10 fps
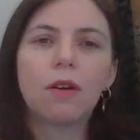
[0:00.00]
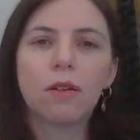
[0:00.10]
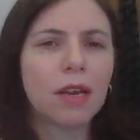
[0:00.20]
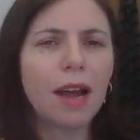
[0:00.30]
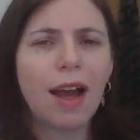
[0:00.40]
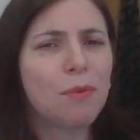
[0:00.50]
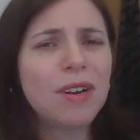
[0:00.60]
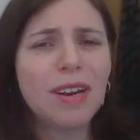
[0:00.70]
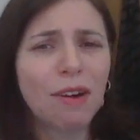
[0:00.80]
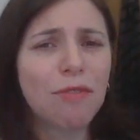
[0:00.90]
like, I
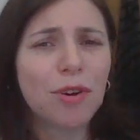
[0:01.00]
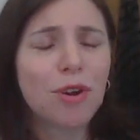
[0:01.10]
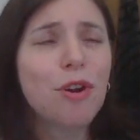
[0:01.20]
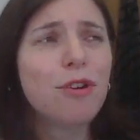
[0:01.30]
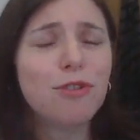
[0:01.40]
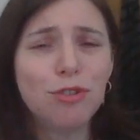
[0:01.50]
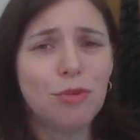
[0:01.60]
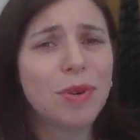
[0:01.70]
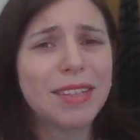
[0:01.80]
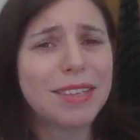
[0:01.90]
would never do
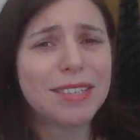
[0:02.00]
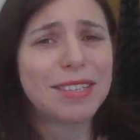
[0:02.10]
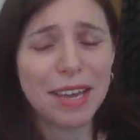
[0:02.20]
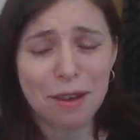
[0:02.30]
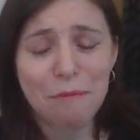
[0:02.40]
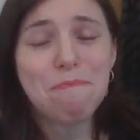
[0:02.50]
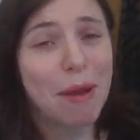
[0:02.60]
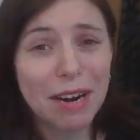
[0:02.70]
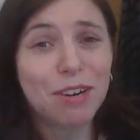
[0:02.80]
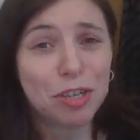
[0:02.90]
what this
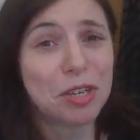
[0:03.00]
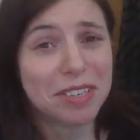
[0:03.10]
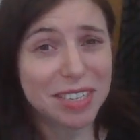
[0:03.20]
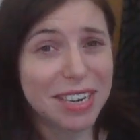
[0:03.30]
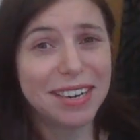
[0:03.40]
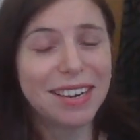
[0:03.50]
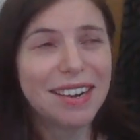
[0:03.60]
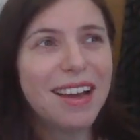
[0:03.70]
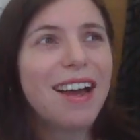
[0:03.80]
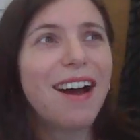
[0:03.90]
manager did,
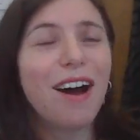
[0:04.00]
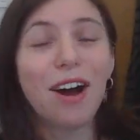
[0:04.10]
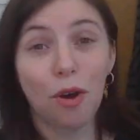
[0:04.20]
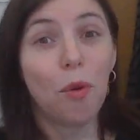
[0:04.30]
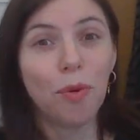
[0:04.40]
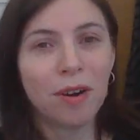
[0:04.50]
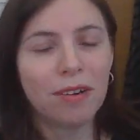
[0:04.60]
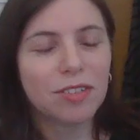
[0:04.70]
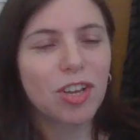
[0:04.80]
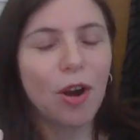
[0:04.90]

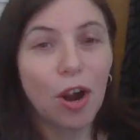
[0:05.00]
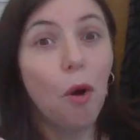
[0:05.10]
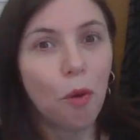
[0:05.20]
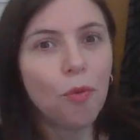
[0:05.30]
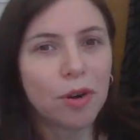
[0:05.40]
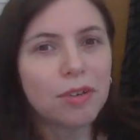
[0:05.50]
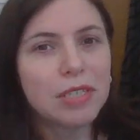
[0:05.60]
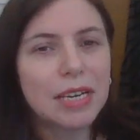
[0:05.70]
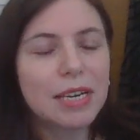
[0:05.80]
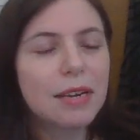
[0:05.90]
owner
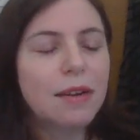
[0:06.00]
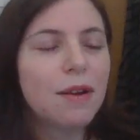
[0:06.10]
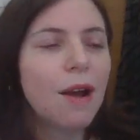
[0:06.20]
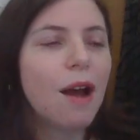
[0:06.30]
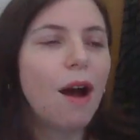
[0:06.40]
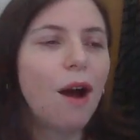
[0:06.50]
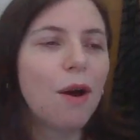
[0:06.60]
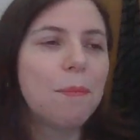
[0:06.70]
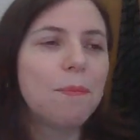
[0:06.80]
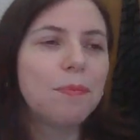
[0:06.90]
did.
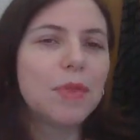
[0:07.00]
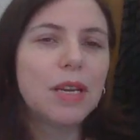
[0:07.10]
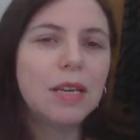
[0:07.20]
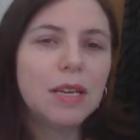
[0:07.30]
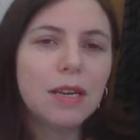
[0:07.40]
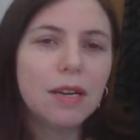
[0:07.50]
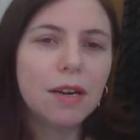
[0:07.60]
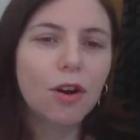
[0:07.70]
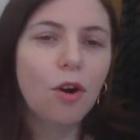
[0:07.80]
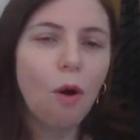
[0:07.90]
He
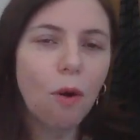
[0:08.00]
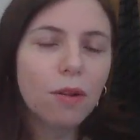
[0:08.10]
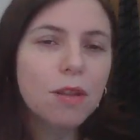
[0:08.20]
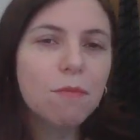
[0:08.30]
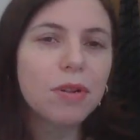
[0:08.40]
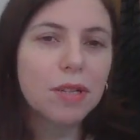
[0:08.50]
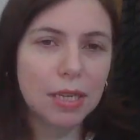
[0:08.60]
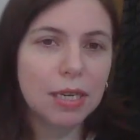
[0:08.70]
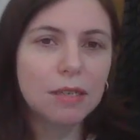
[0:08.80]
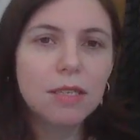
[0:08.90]
called the
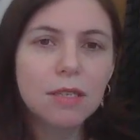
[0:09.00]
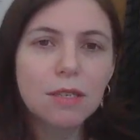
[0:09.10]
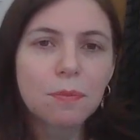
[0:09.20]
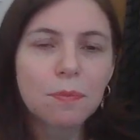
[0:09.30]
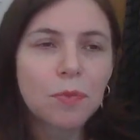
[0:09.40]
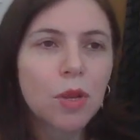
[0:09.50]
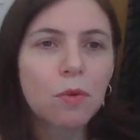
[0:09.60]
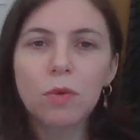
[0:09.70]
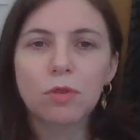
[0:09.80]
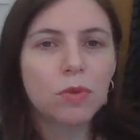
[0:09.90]
police,
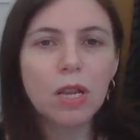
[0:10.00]
which was